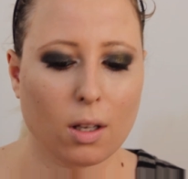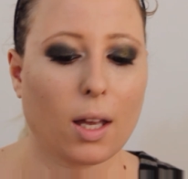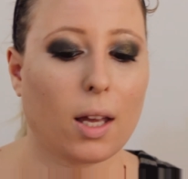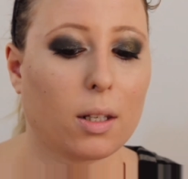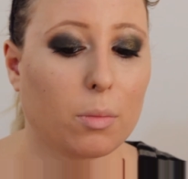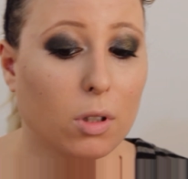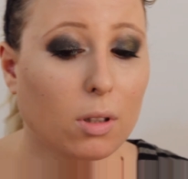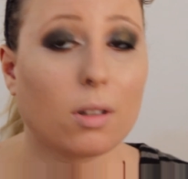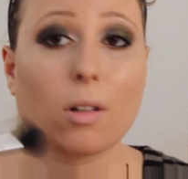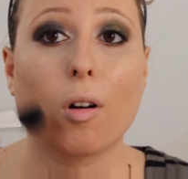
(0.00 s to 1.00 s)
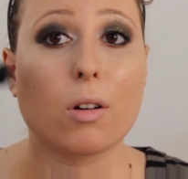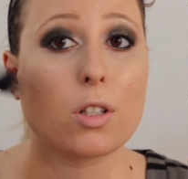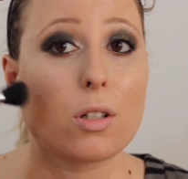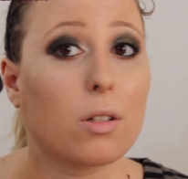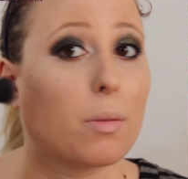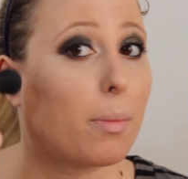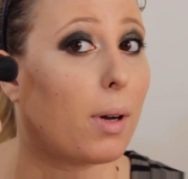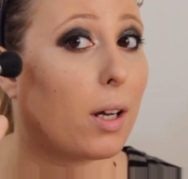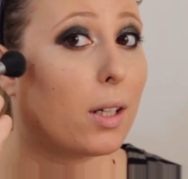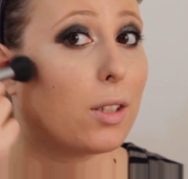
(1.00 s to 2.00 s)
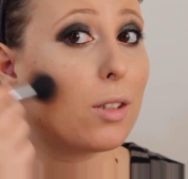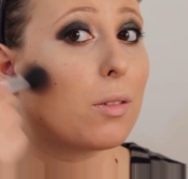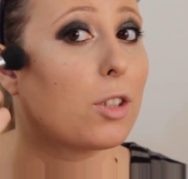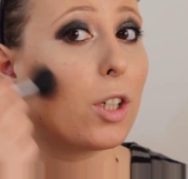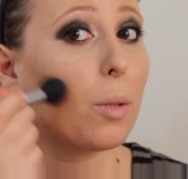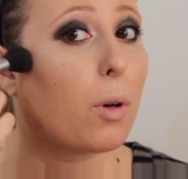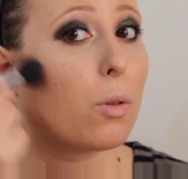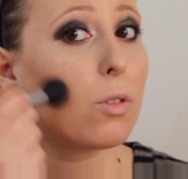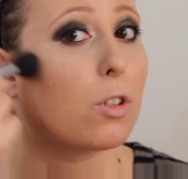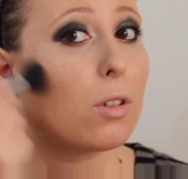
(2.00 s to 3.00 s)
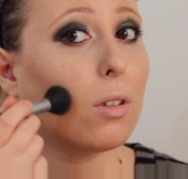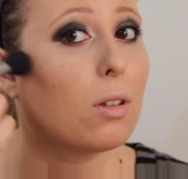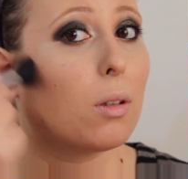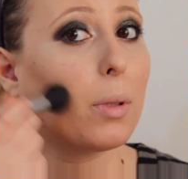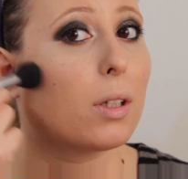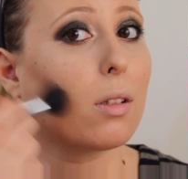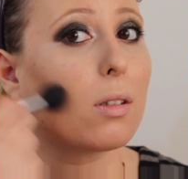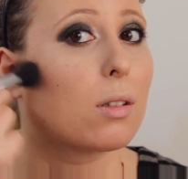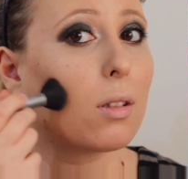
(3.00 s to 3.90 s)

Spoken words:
and I'm just gonna contour my cheekbones just a little bit.